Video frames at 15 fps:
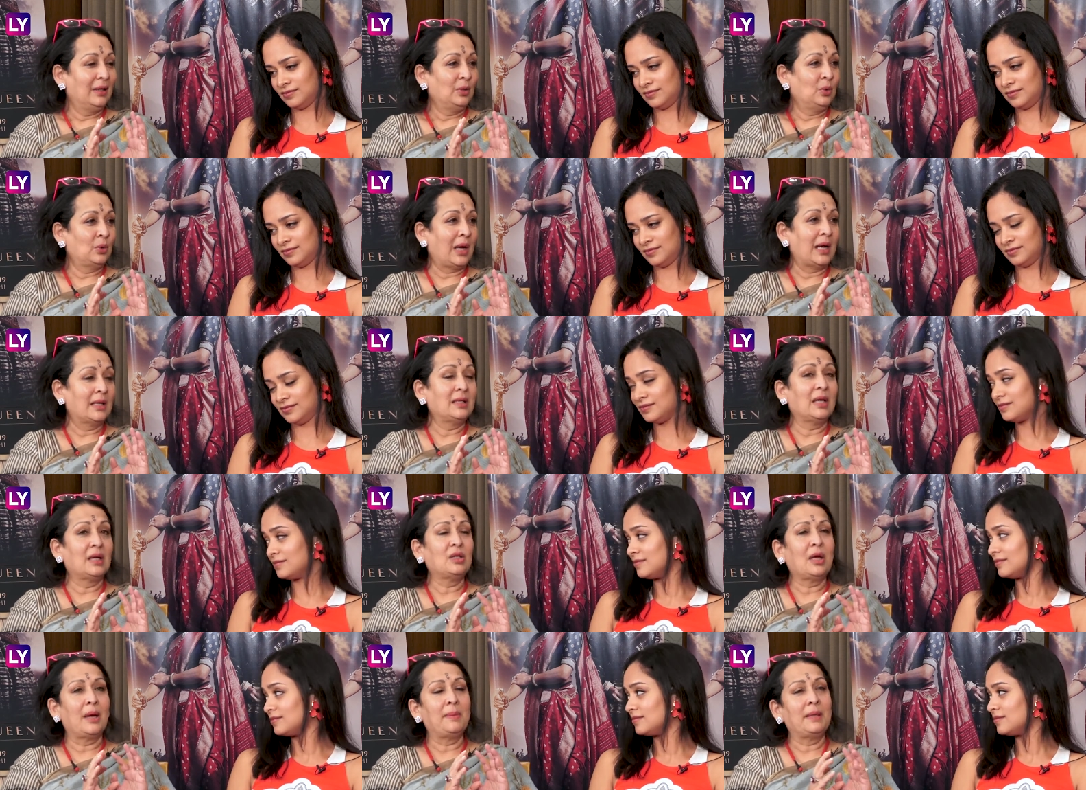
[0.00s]
Speaker 1: You can't say,
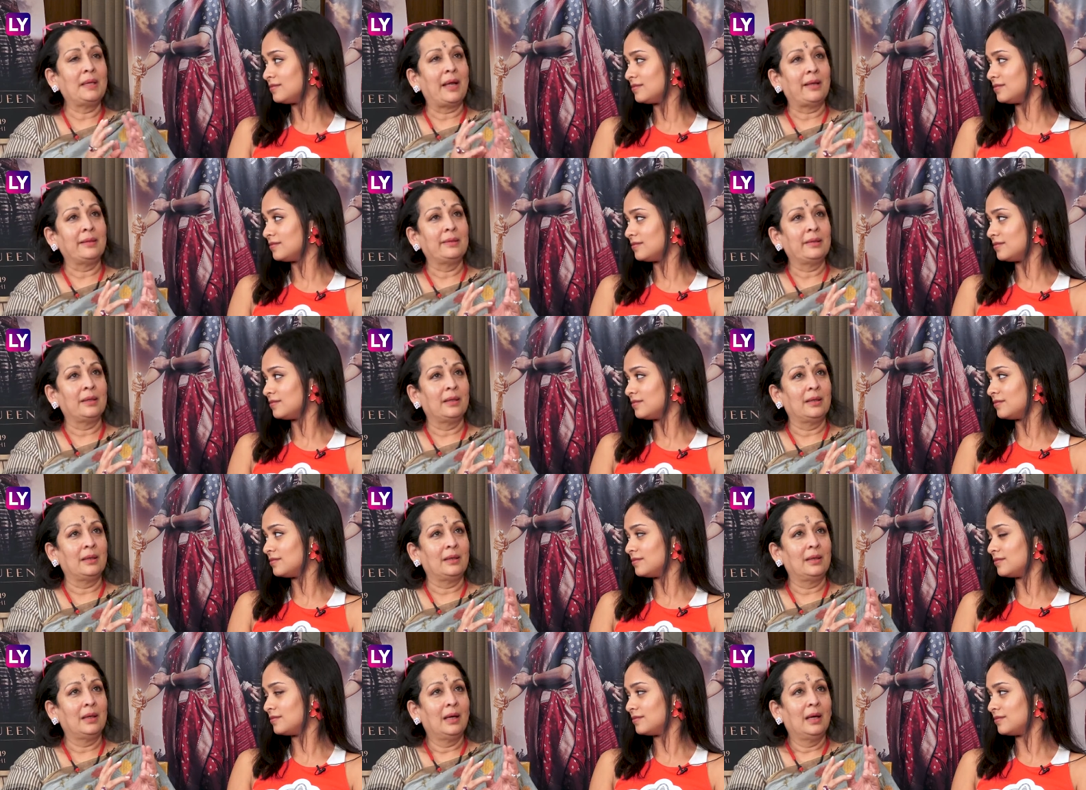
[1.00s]
achha, I'm a
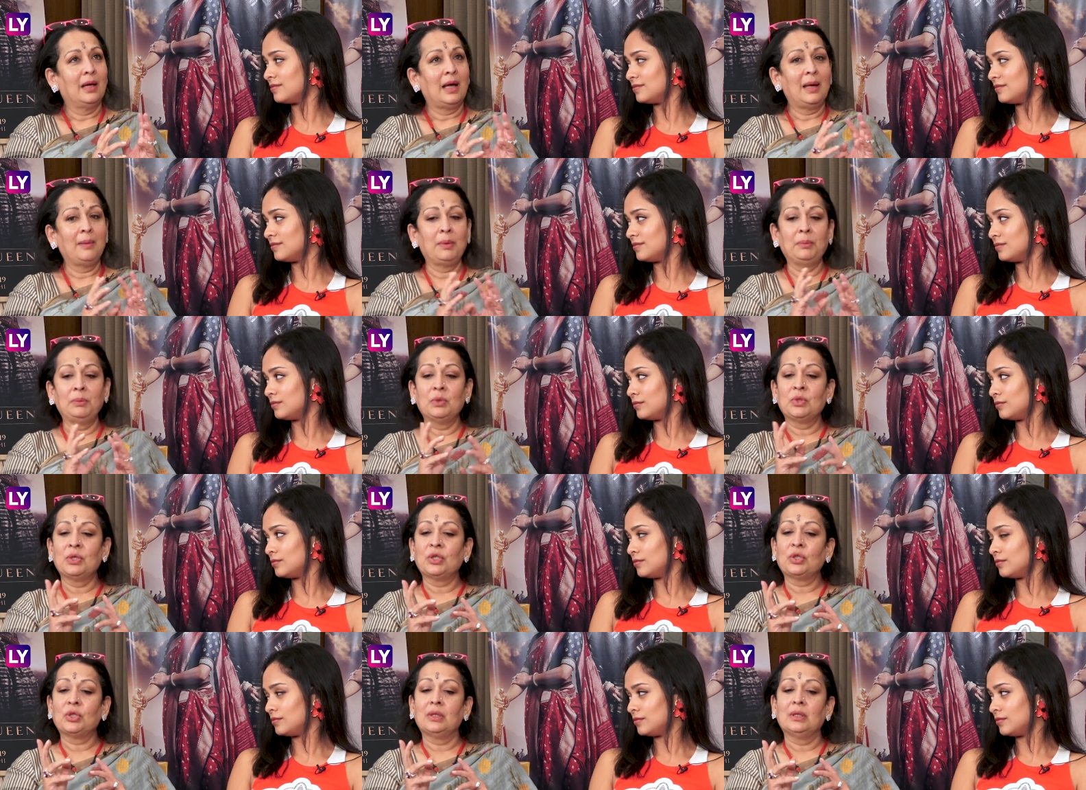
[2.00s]
dancer, I'm a
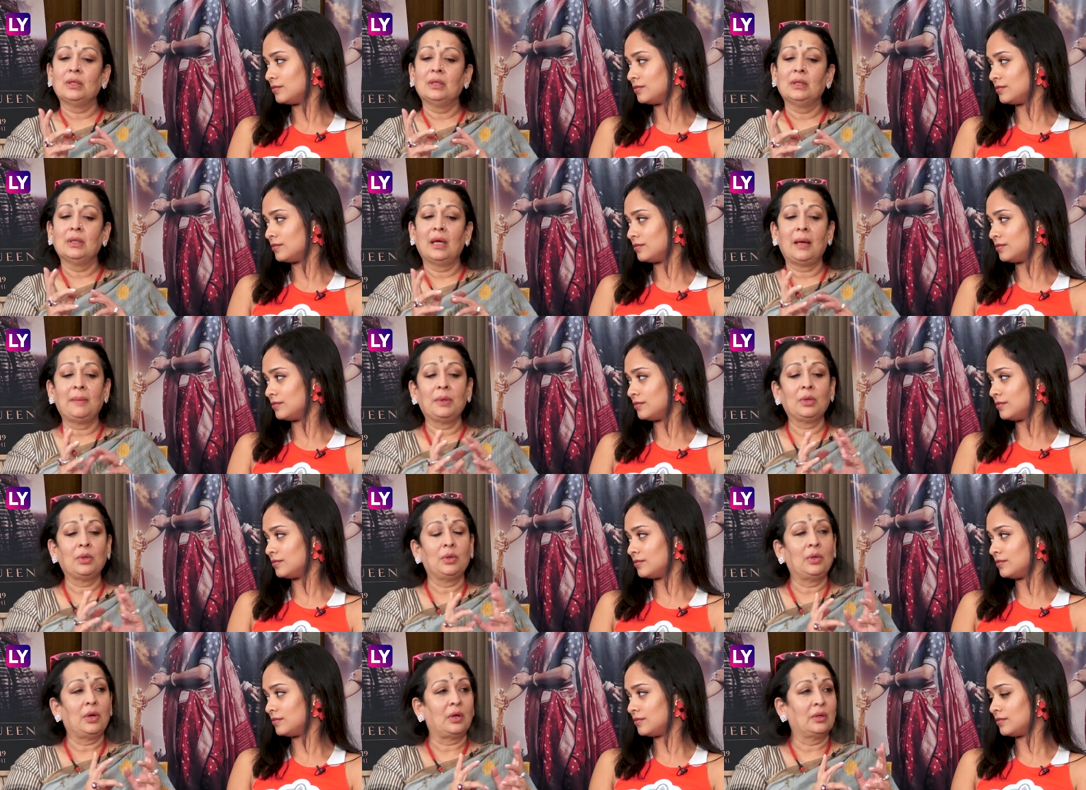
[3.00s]
musician, I'm a
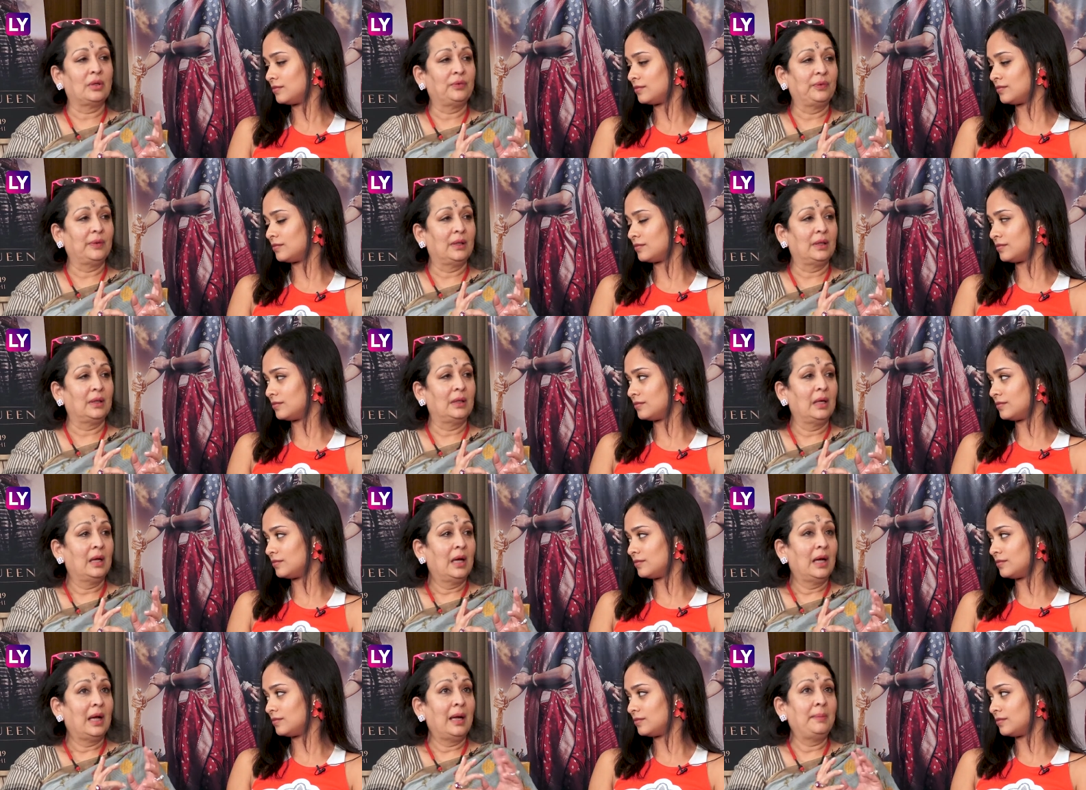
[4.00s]
choreographer,
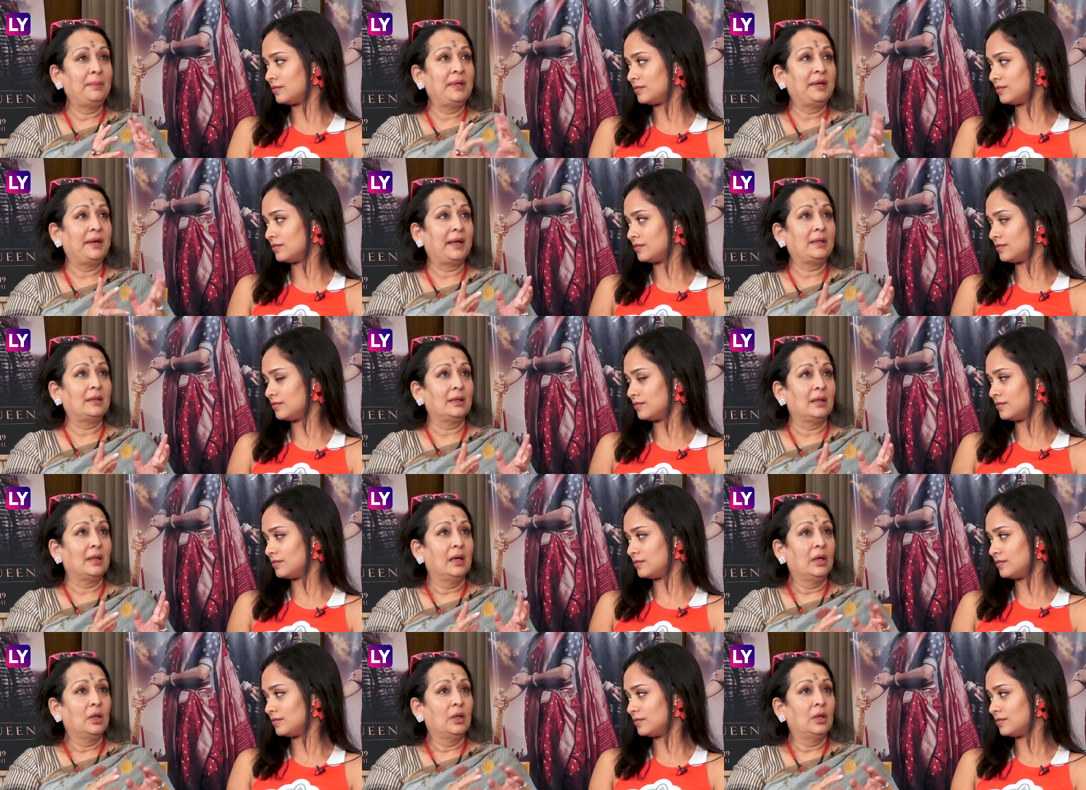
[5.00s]
I'm a director.